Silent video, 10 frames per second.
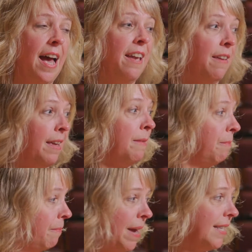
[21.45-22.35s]
I
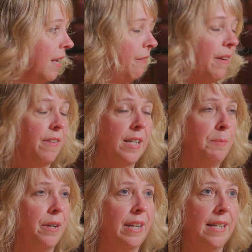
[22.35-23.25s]
myself have
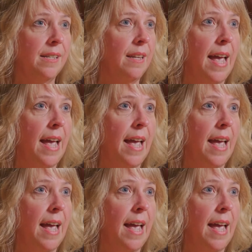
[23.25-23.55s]
experienced